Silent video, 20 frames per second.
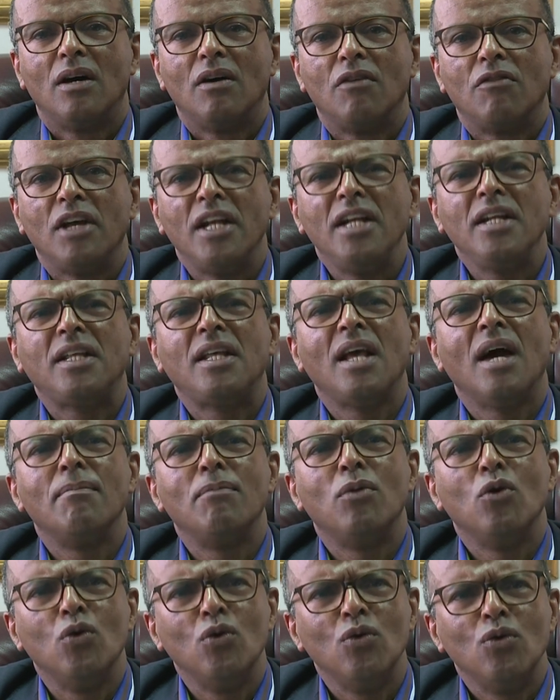In
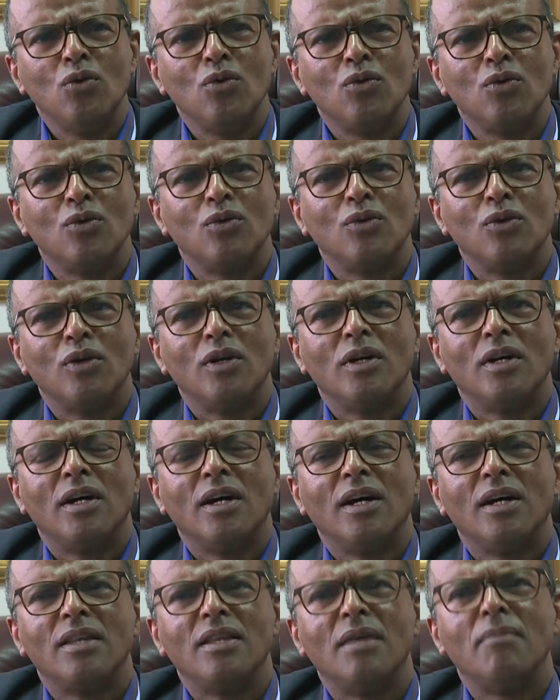Kiambu,
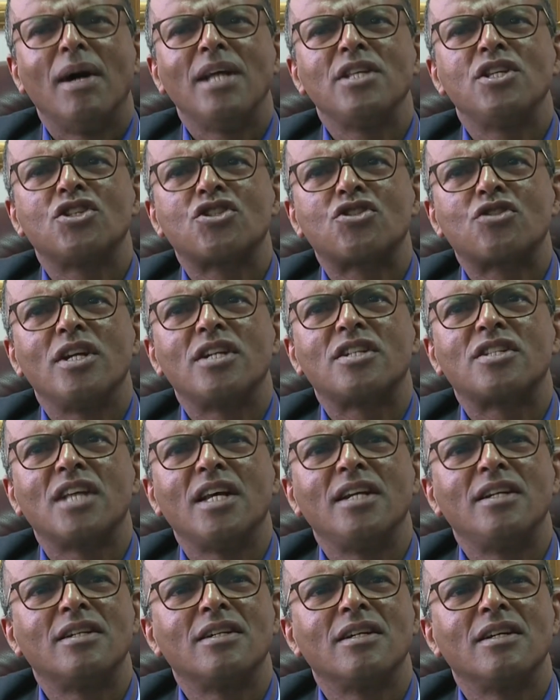the magistrate
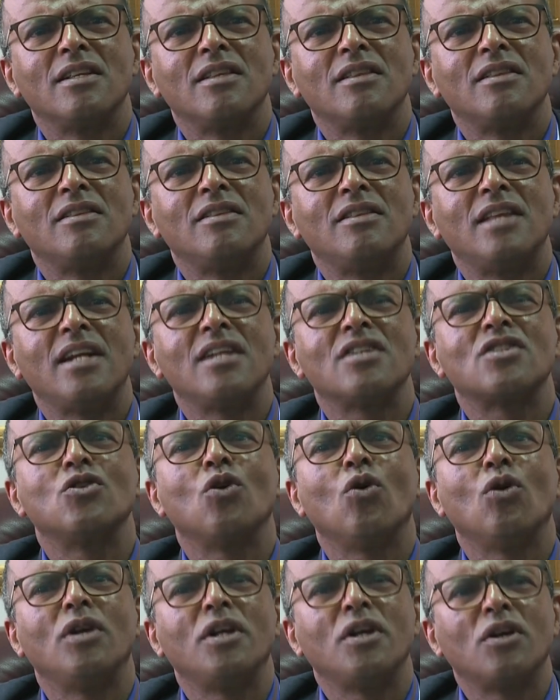said, there is
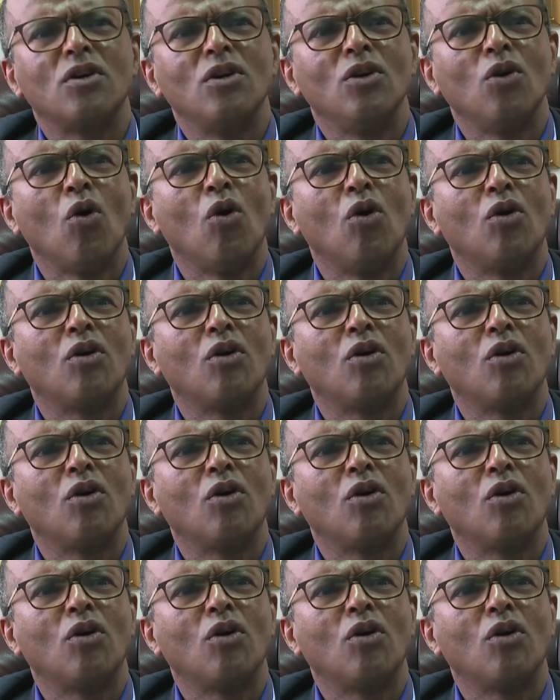no law